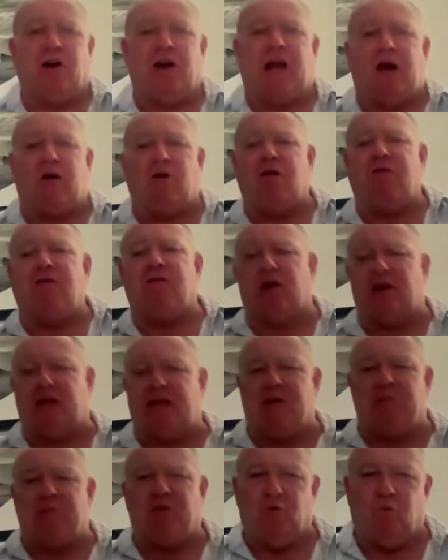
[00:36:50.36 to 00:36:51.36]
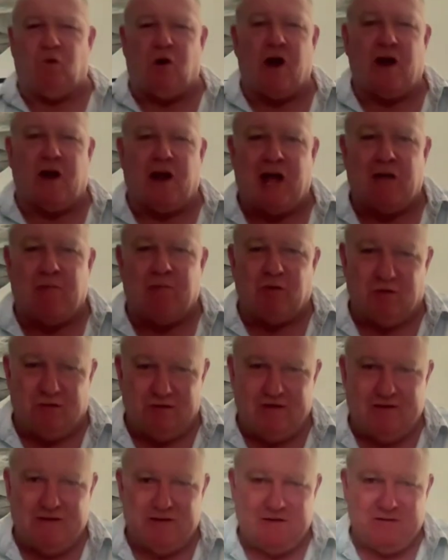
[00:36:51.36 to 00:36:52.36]
I know I've got a couple of white label
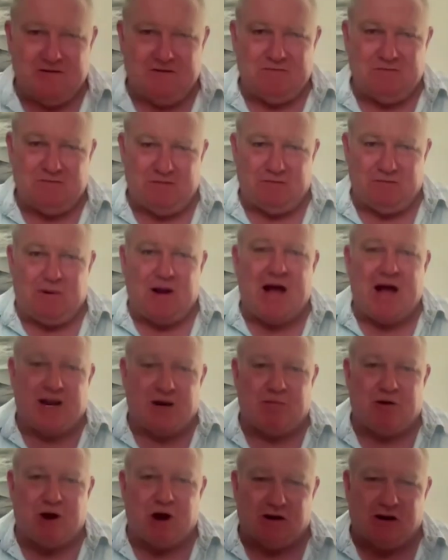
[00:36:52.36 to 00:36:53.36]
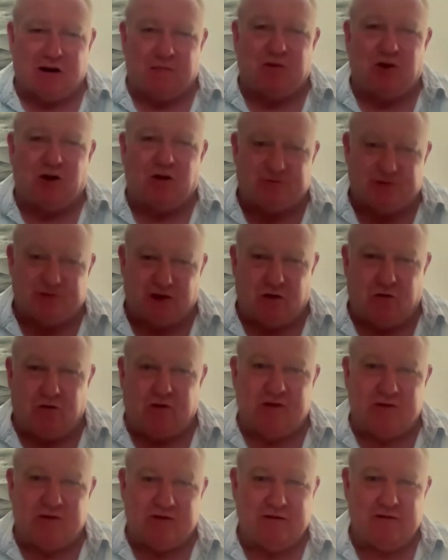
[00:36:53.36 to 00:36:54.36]
partner programs I've
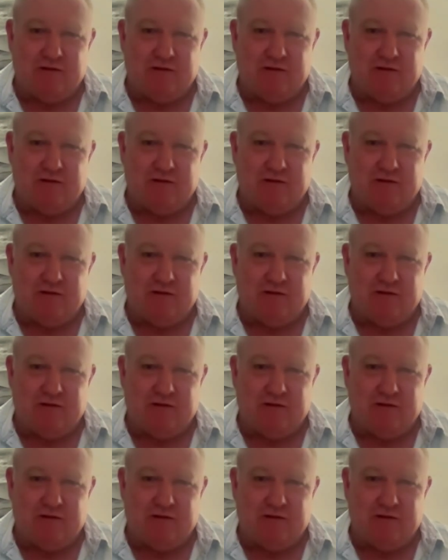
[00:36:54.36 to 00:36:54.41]
sold.